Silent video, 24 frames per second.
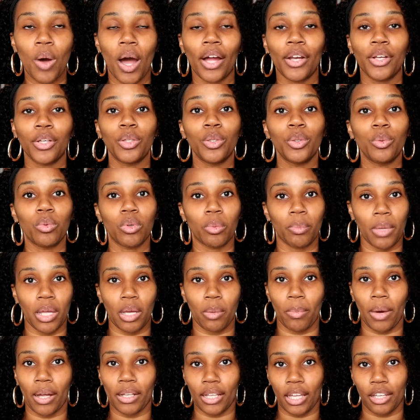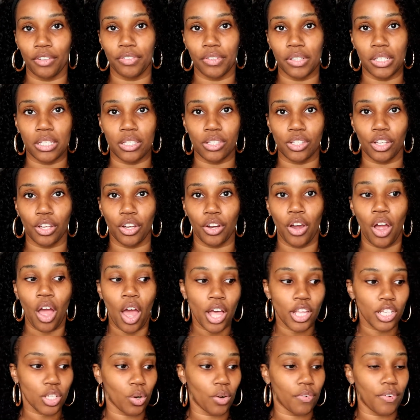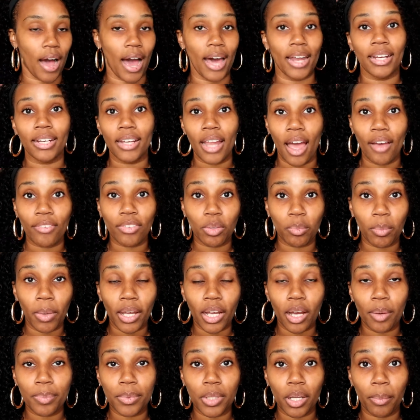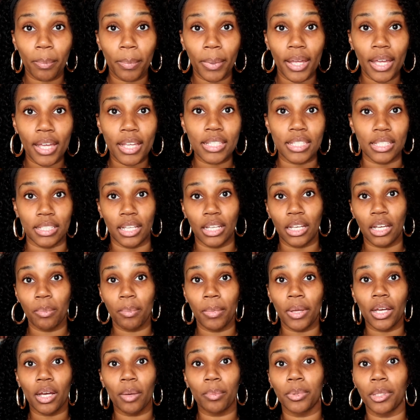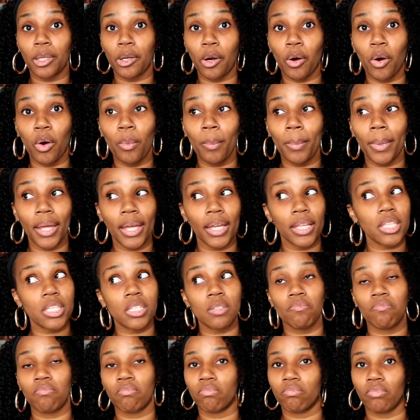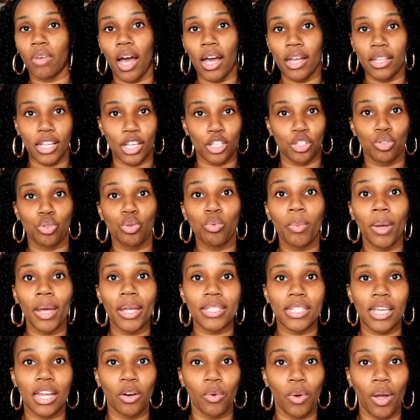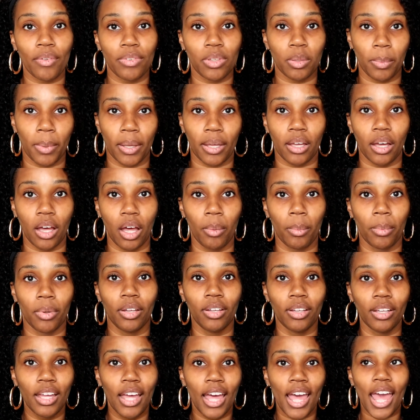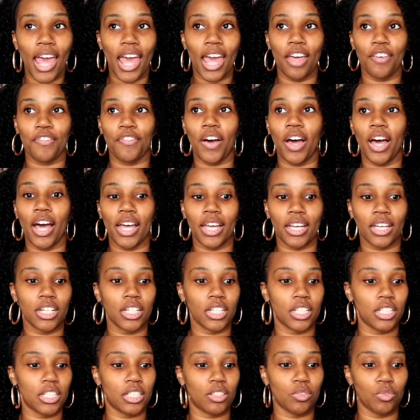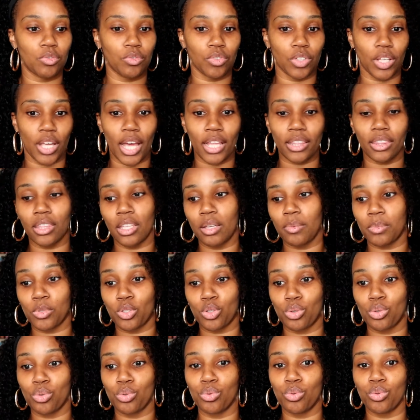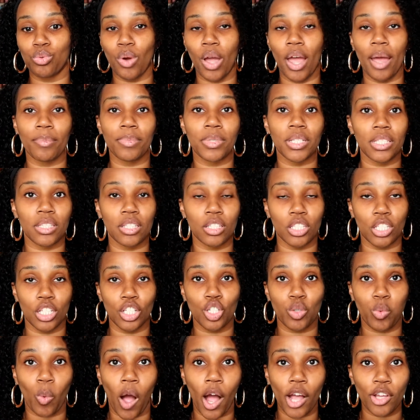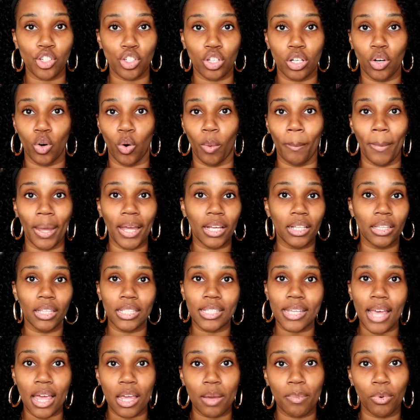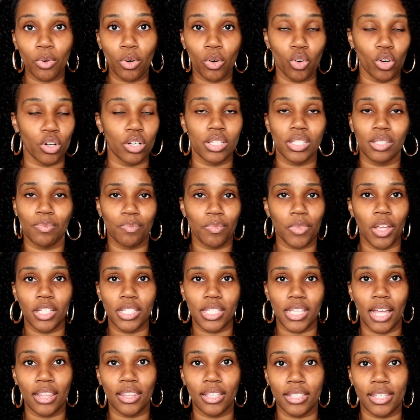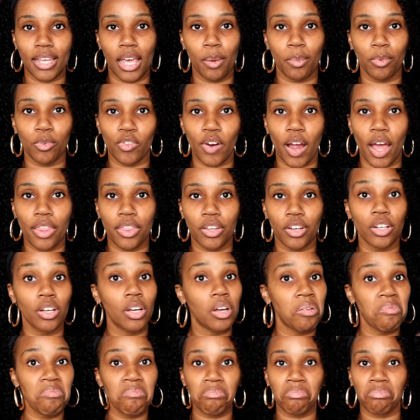I knew would make my life easier. So if I didn't have to make up their beds and they can make up their own beds, that's 2 beds I don't have to make up. If I could get them to empty the dishwasher or make the table, or set the table rather,